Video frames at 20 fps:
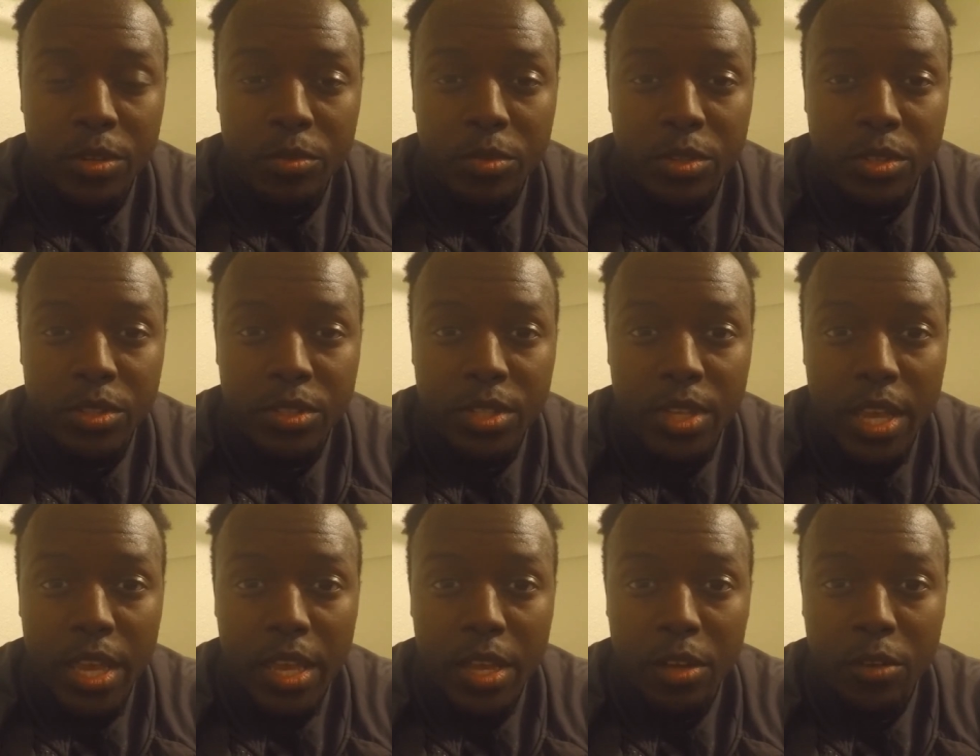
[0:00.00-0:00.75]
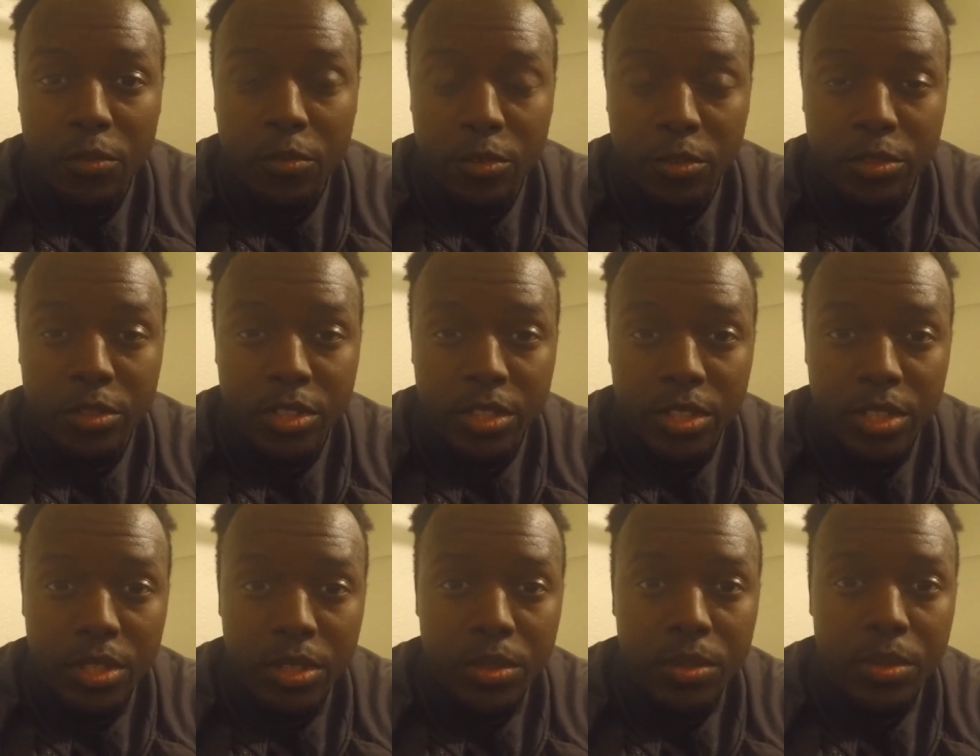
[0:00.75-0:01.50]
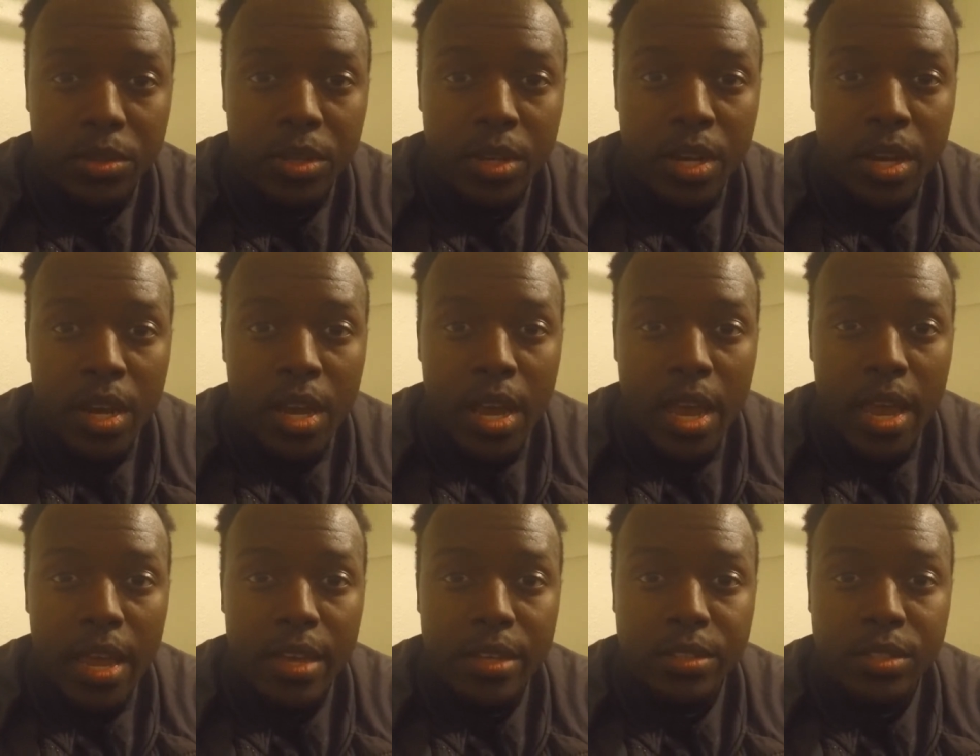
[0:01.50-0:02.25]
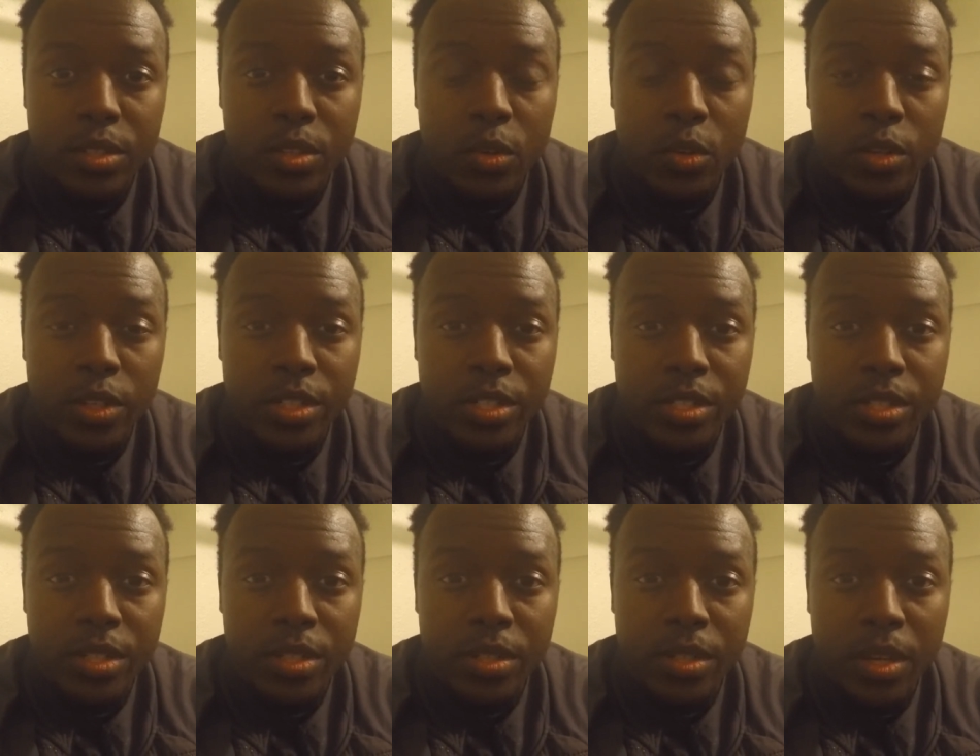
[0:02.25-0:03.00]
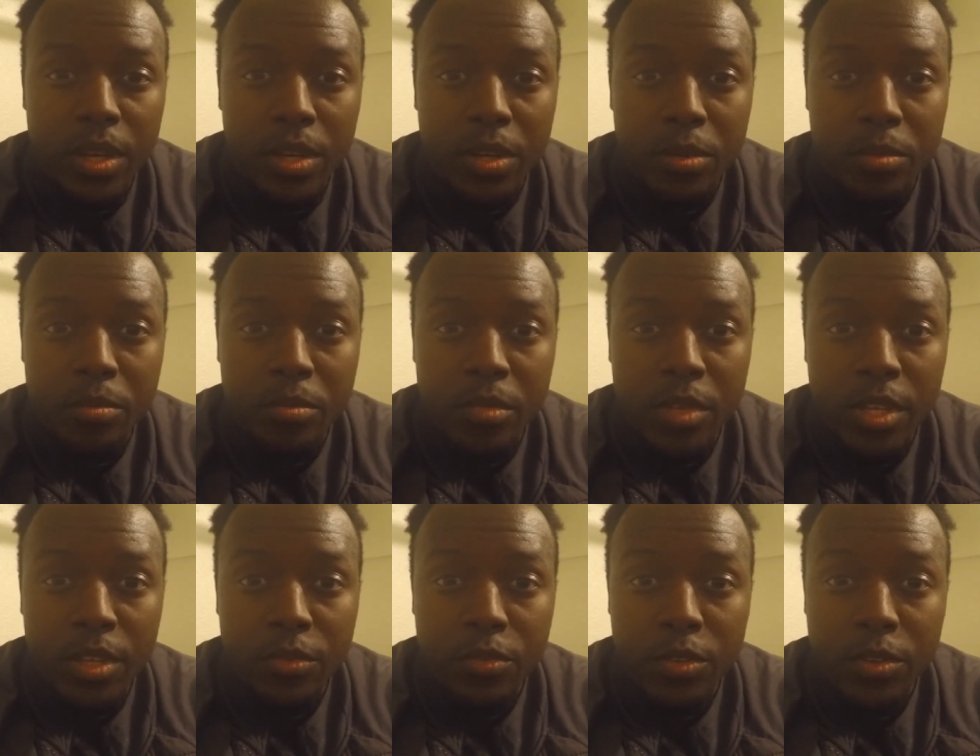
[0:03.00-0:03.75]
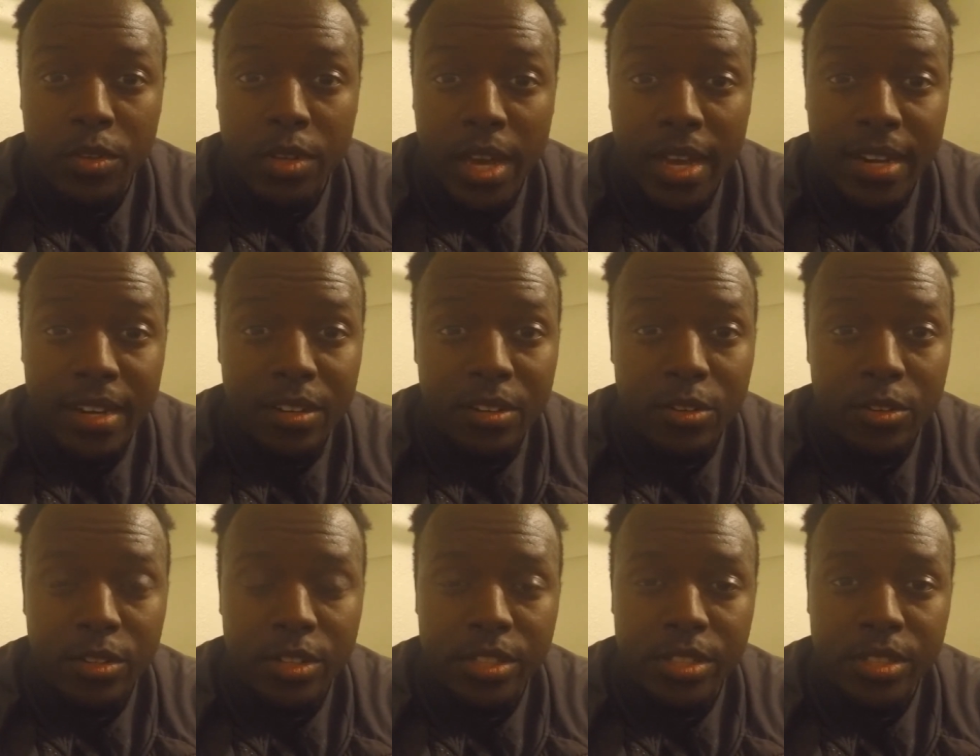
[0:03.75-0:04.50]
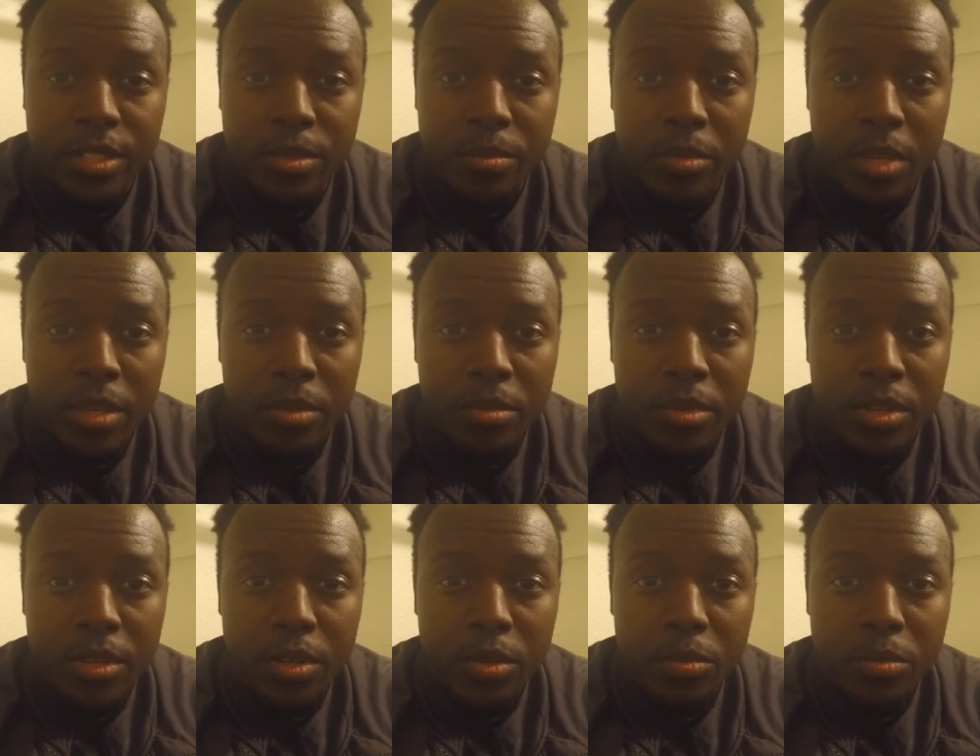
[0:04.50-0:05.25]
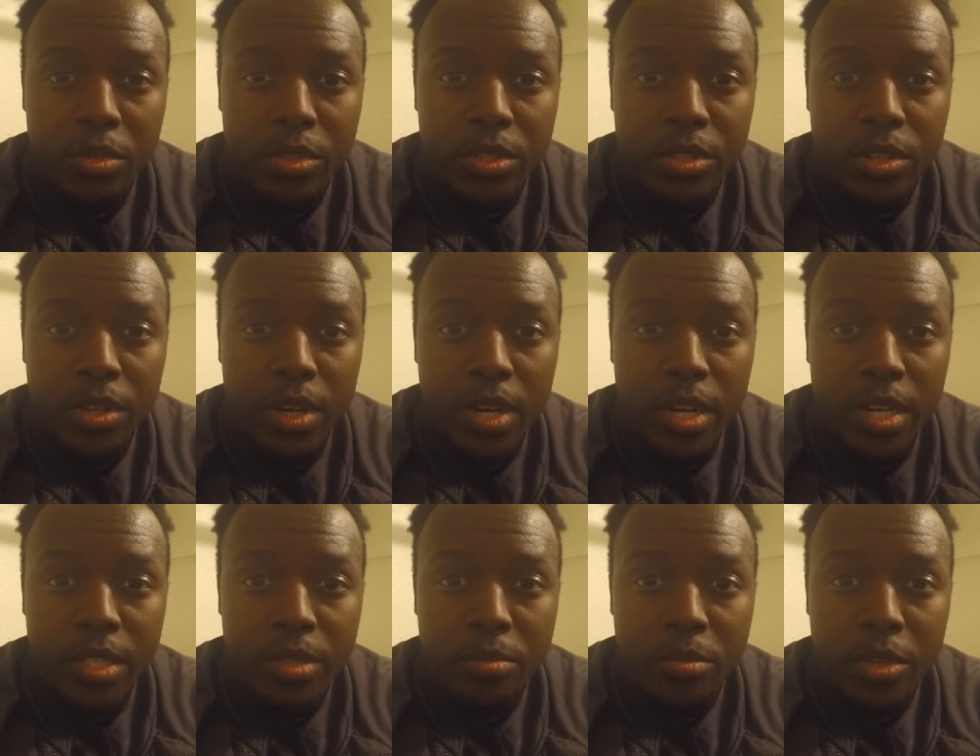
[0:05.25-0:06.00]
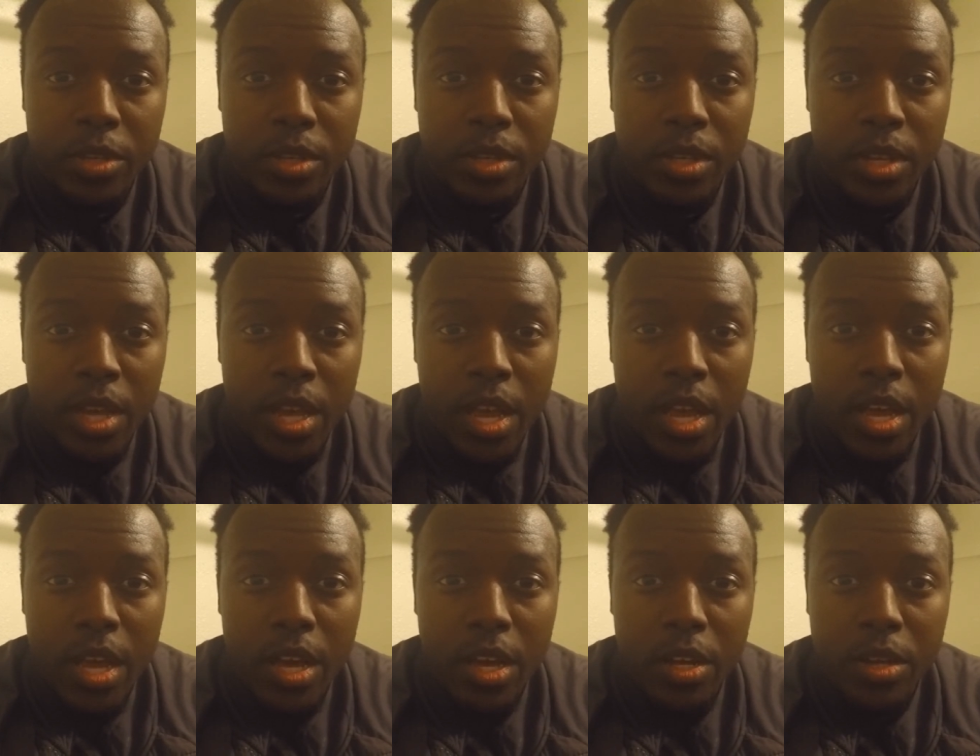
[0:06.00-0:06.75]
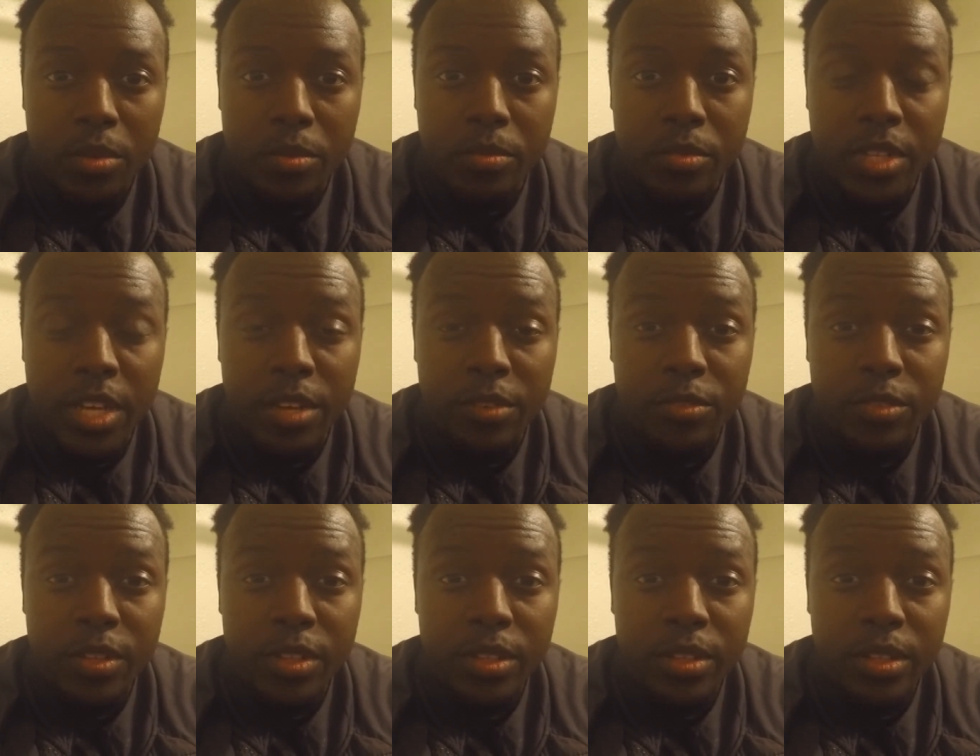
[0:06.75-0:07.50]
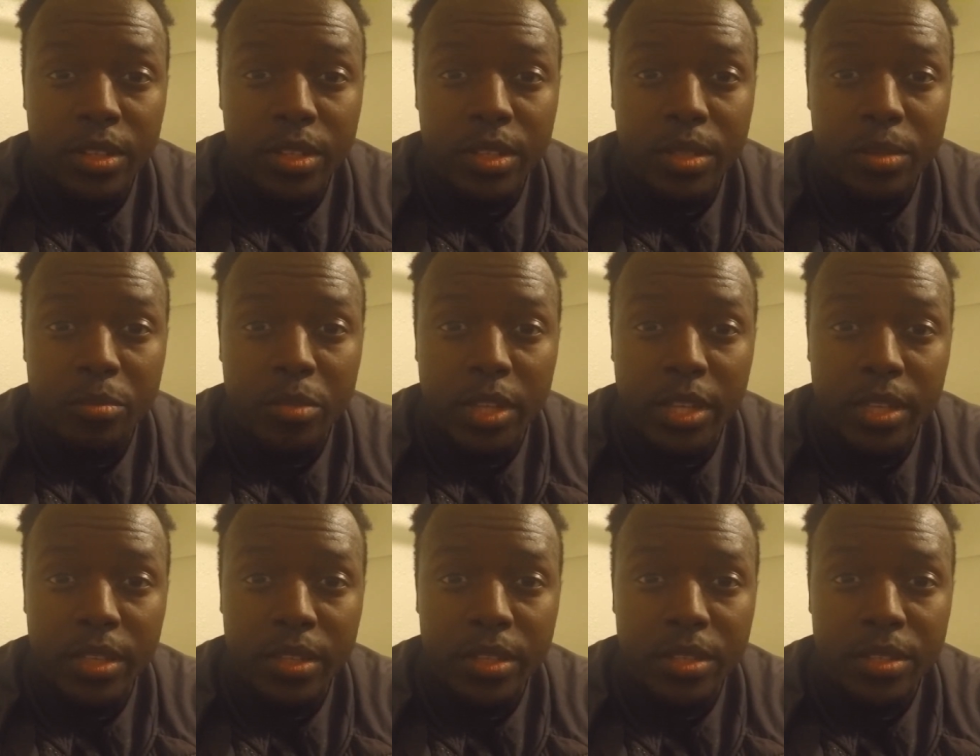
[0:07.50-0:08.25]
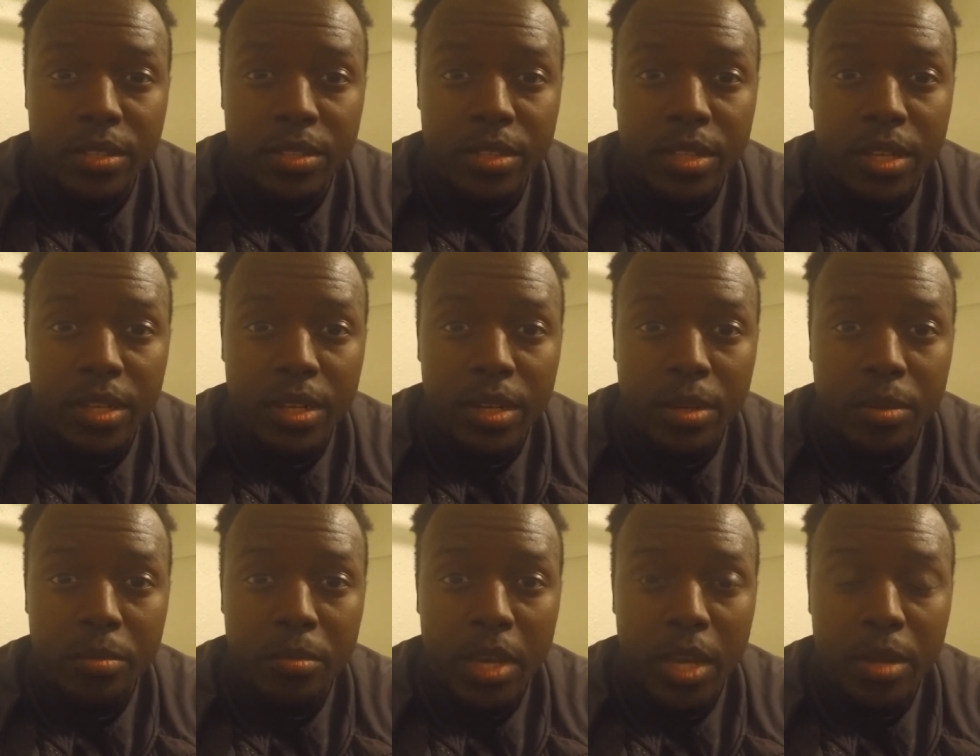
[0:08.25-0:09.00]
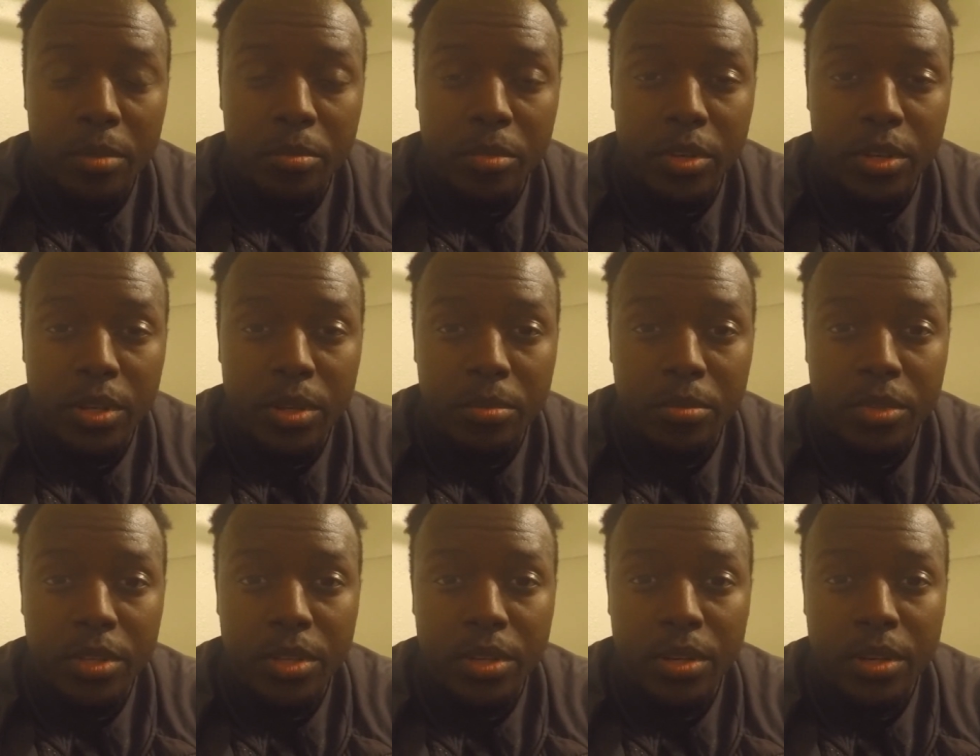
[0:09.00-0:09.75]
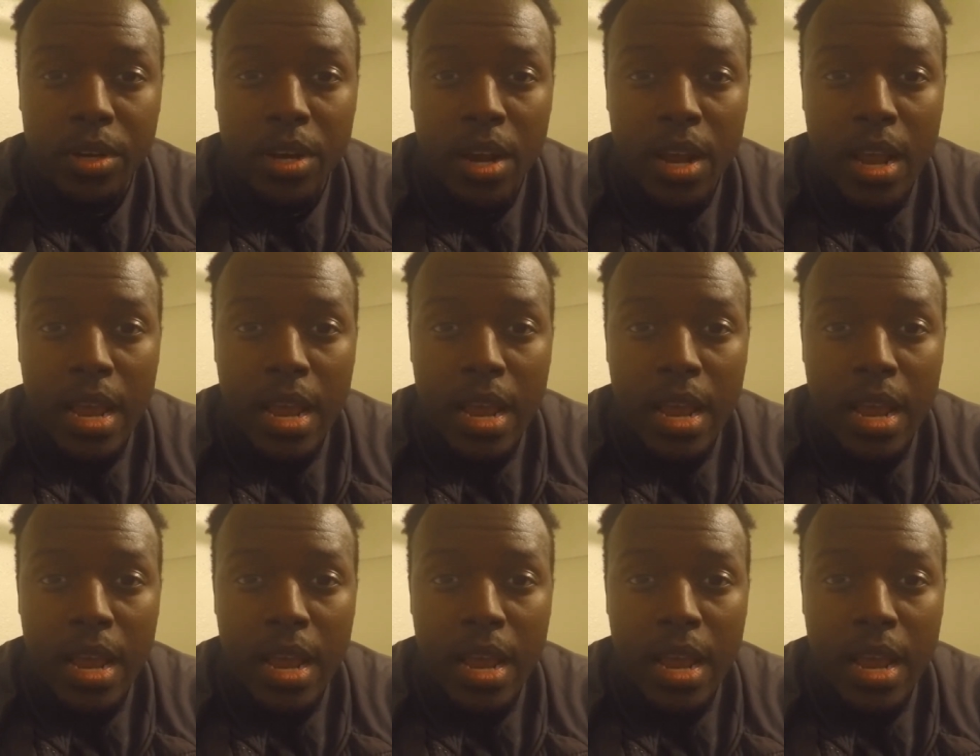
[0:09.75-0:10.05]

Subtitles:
was helpful to you as a Christian. If you're not a Christian, maybe it opened your eyes, but definitely look at the playlist that I put up there.